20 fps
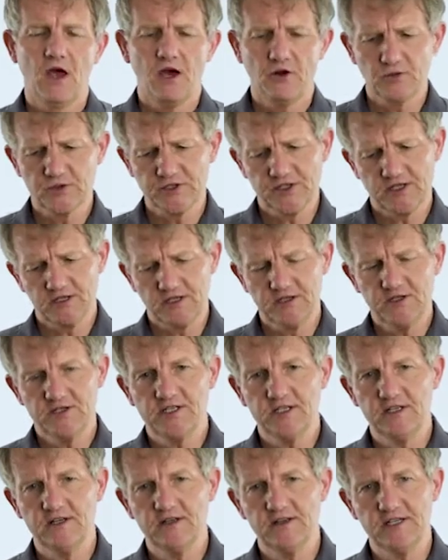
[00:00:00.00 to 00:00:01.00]
And also
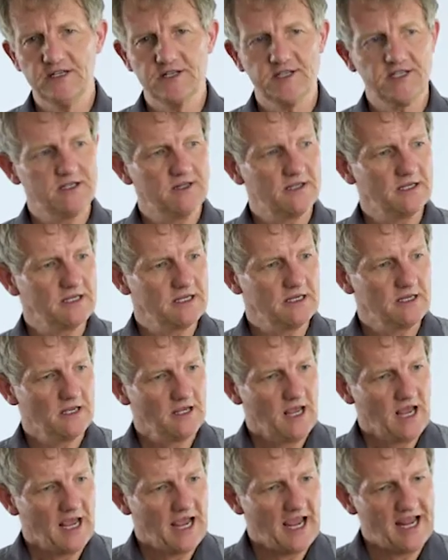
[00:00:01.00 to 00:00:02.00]
consider this, in
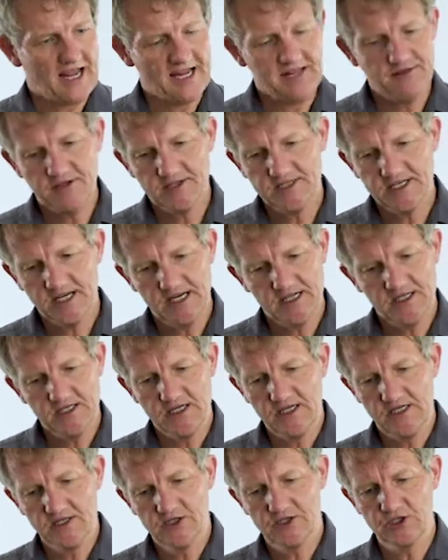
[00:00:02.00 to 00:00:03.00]
the 10
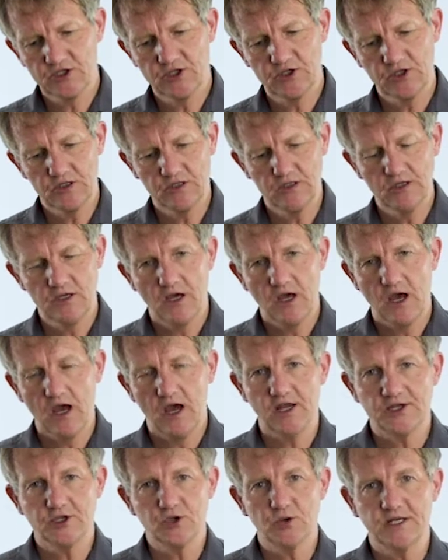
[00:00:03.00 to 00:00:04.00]
years to
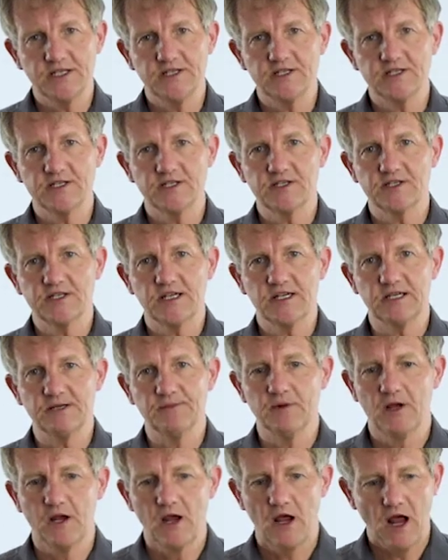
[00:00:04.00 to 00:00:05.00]
2016,
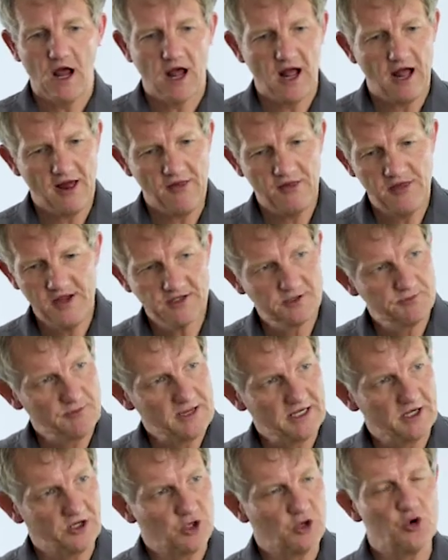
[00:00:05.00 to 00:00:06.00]
there's
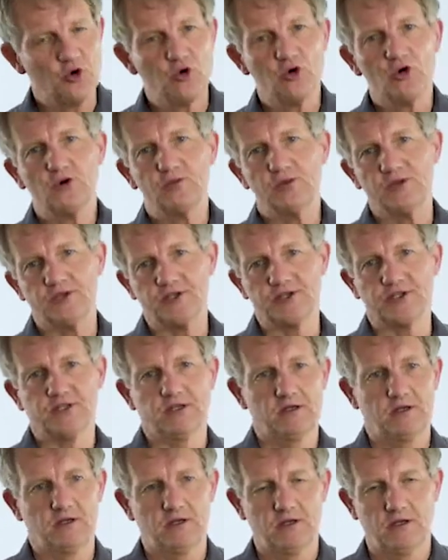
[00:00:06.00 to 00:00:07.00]
been an enormous